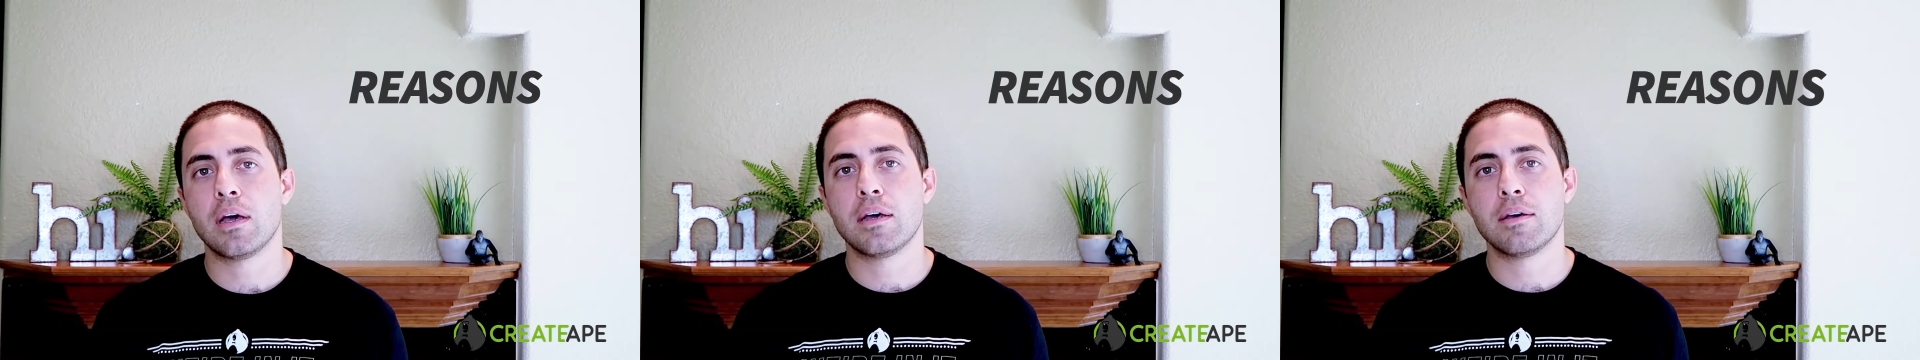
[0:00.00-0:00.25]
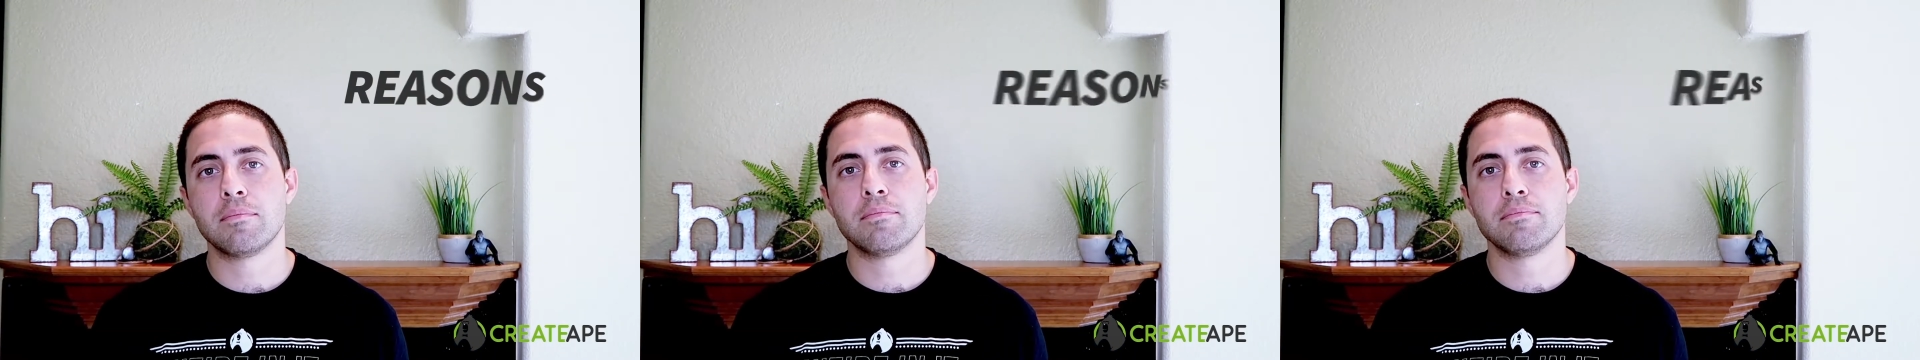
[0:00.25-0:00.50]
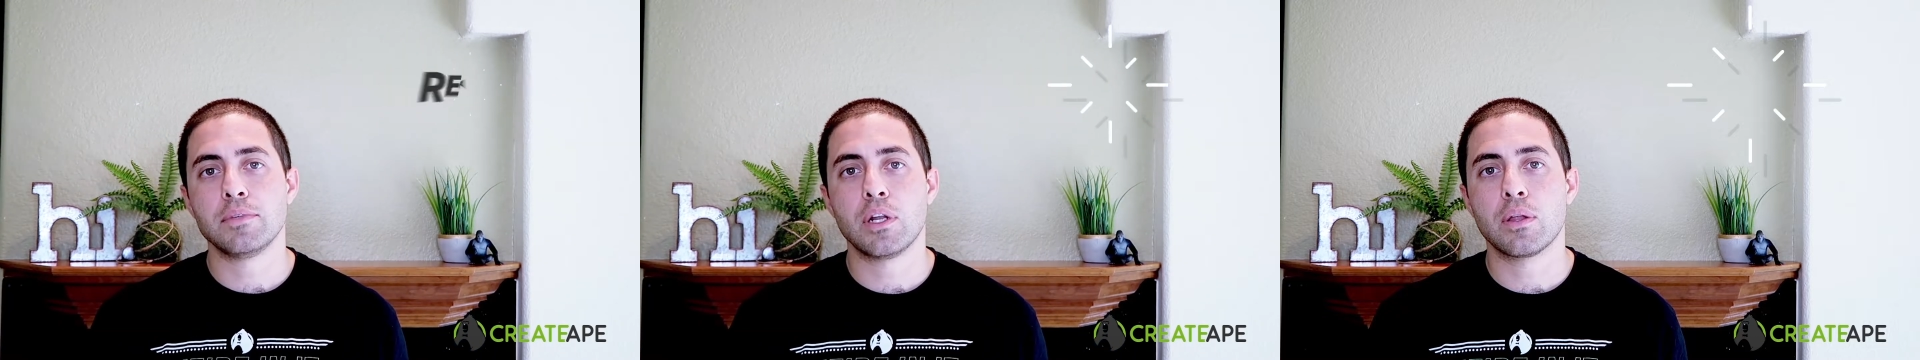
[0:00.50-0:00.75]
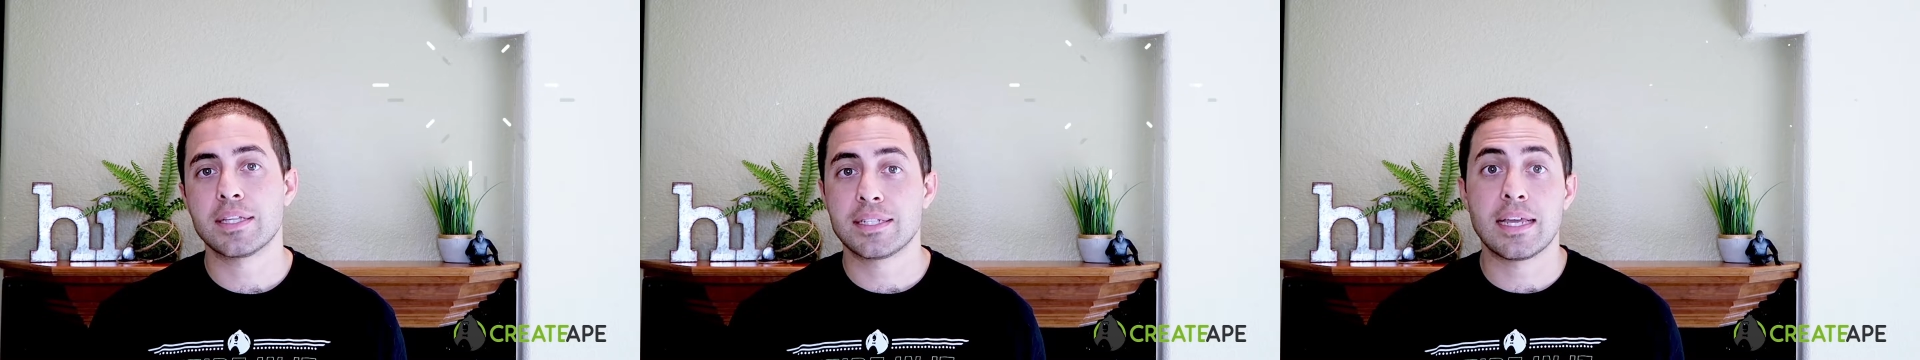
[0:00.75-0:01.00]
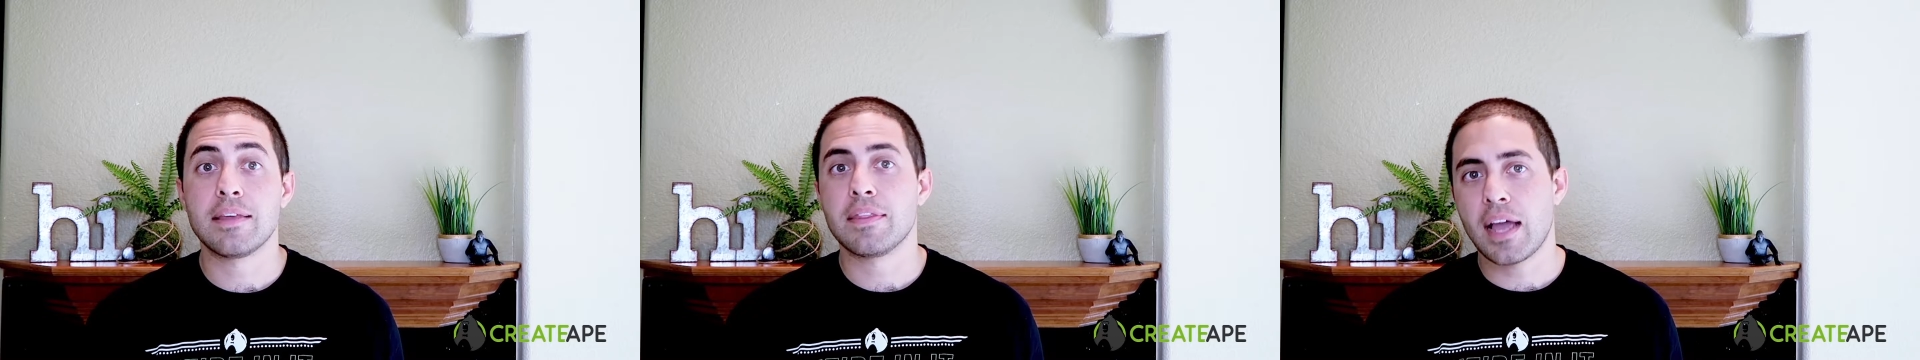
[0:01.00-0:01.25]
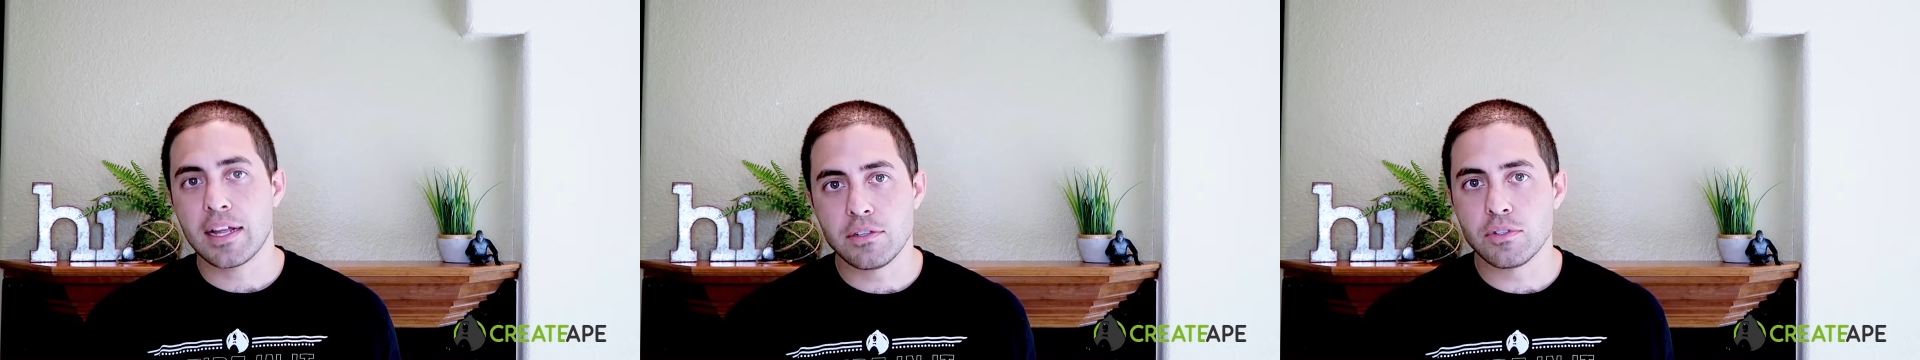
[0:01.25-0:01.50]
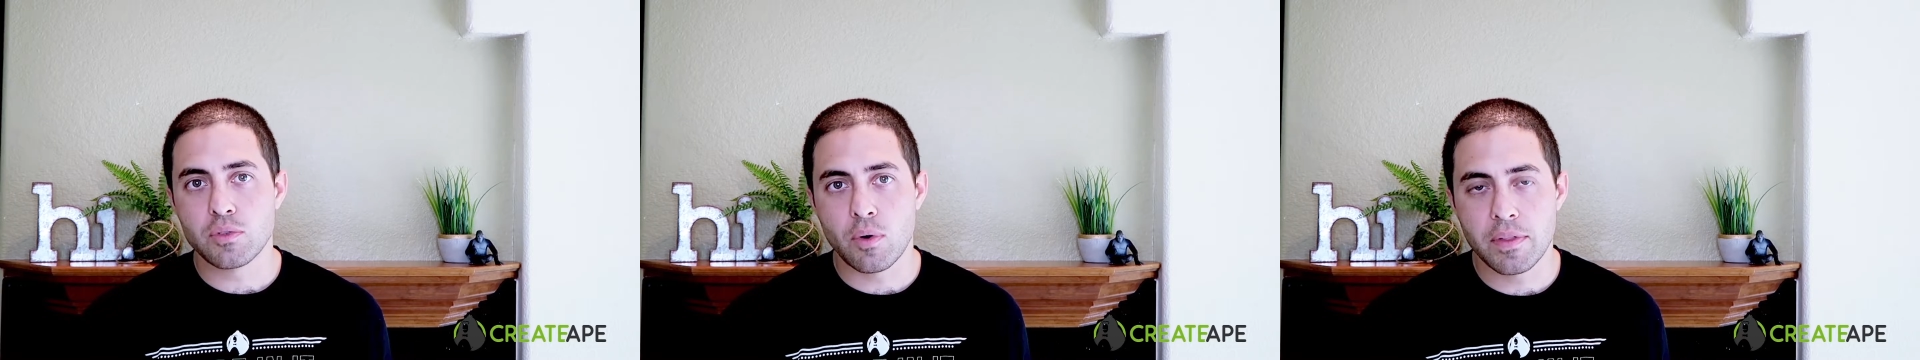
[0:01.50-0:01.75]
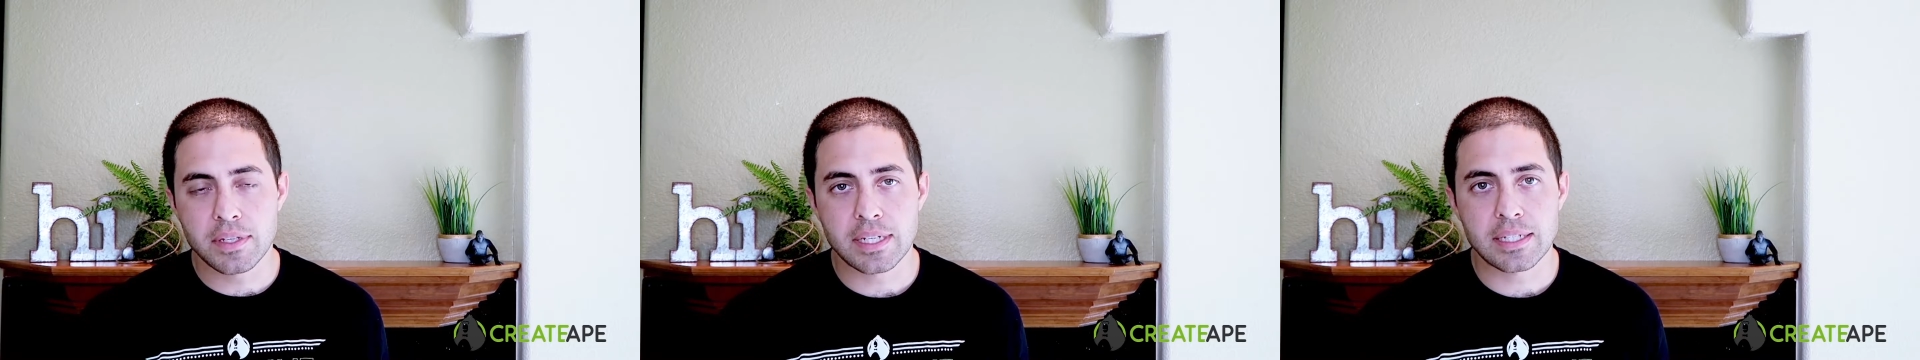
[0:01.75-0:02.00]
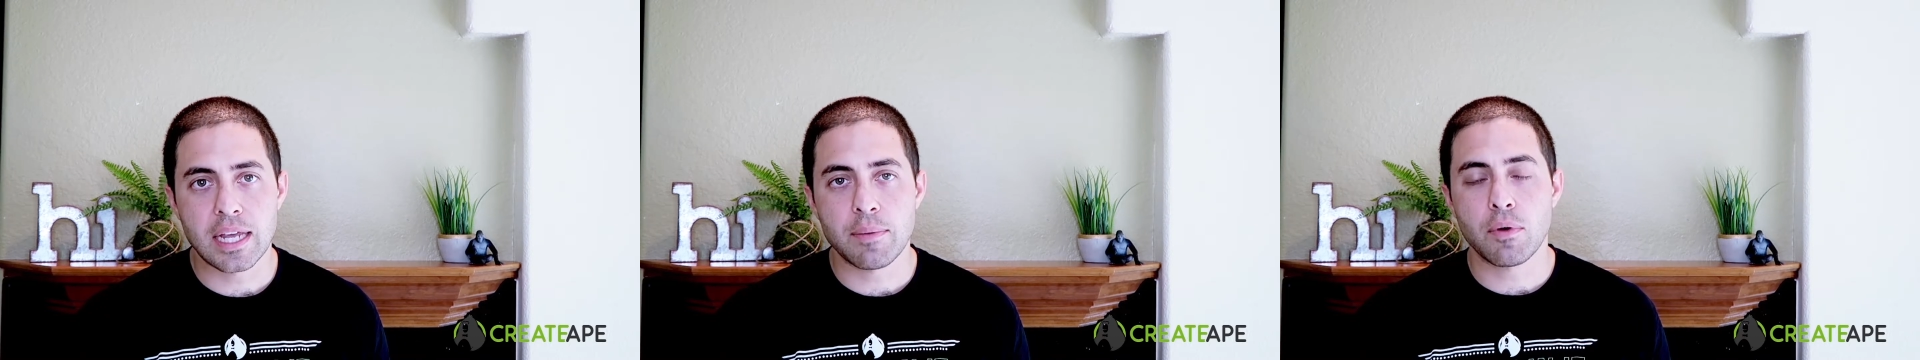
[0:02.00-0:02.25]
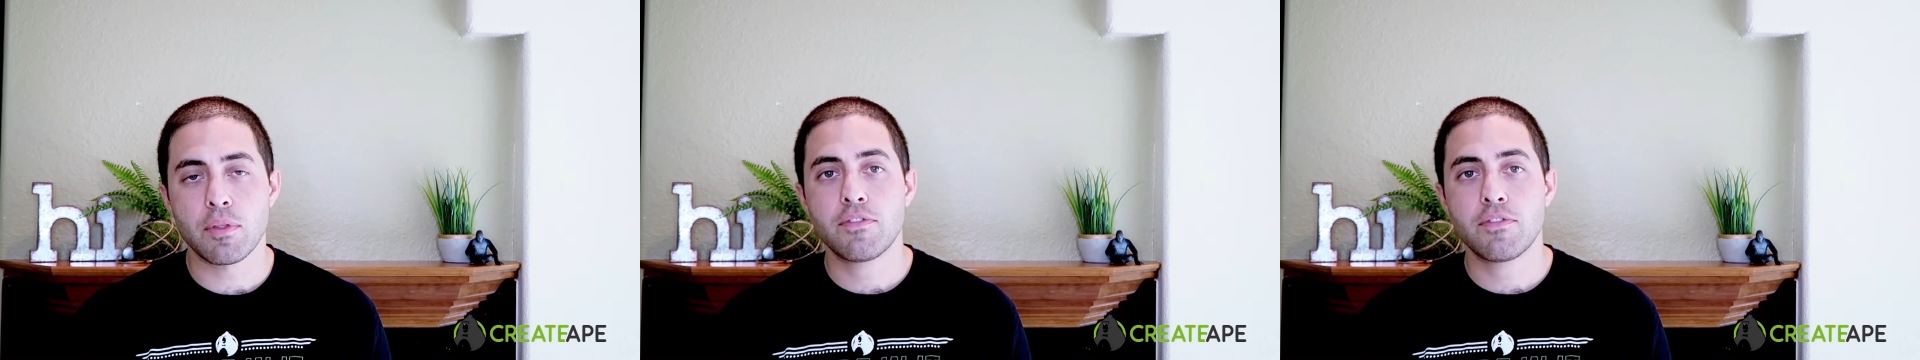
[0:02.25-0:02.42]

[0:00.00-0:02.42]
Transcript: let's say in the iTunes store in this example.